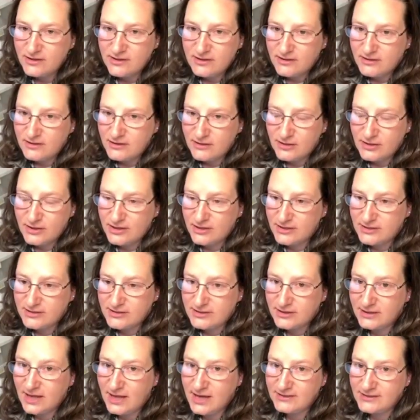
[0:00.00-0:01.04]
it's
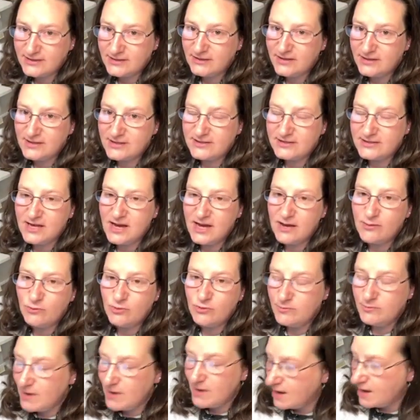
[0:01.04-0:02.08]
less and less time
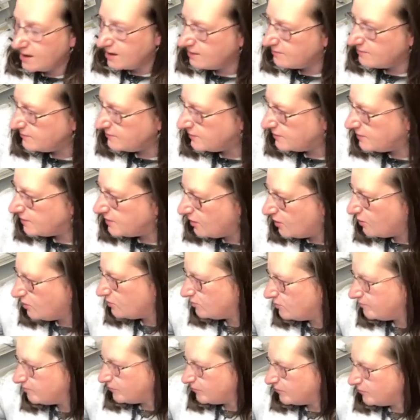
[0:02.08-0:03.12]
with mom.
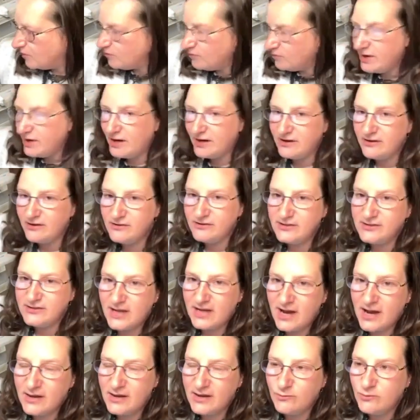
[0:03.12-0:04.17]
So we had a good
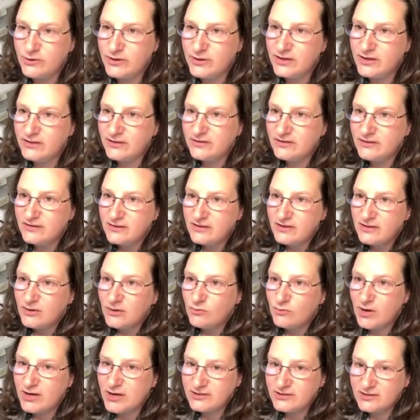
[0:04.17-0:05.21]
time. We
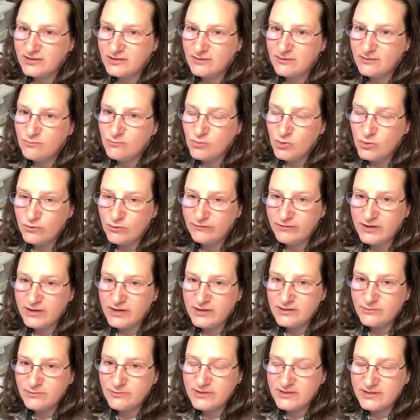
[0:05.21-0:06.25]
went to the
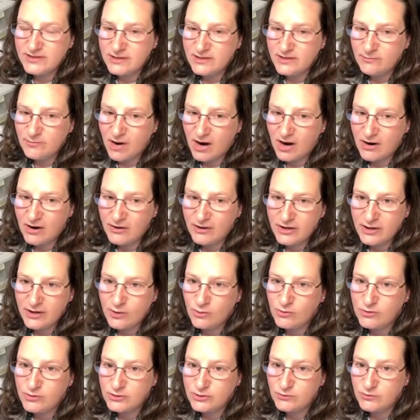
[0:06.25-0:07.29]
movies. We seen Mario,
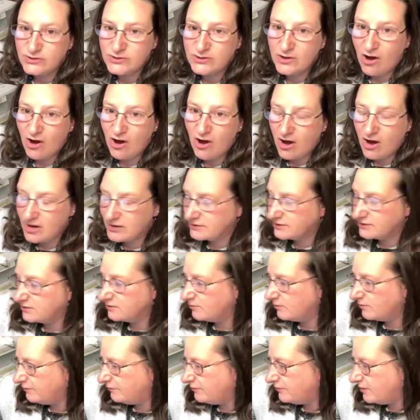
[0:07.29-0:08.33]
which was
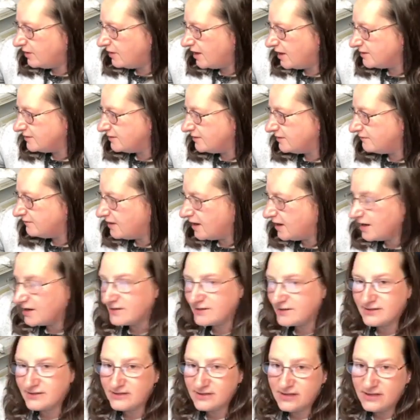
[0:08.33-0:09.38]
awesome. If you guys have not
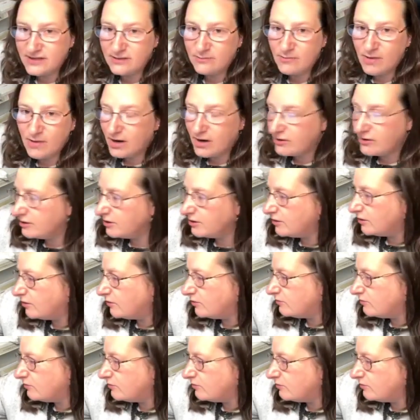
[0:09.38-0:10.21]
seen Mario,